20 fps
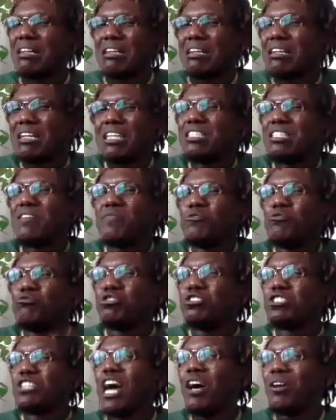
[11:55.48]
because if you
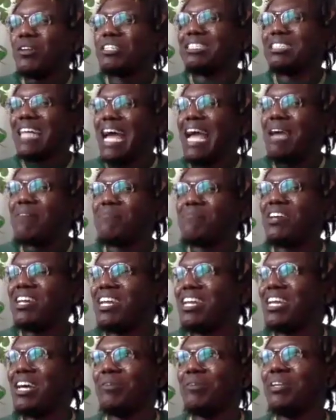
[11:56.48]
saw the same
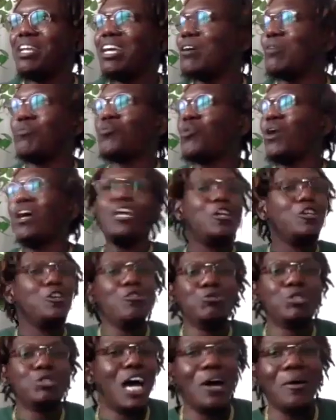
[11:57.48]
video, nigga, what are
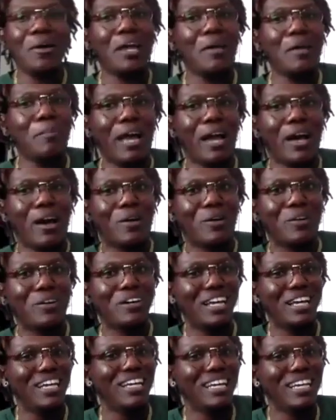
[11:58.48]
you talking about?
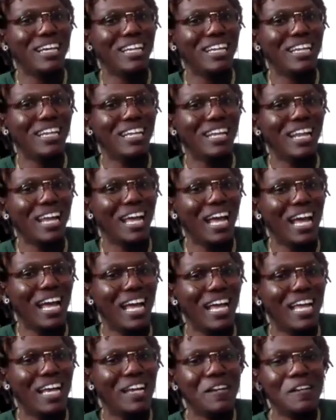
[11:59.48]

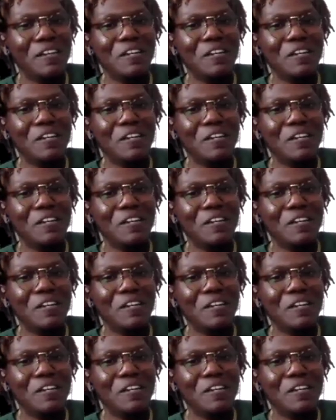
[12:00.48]
Like,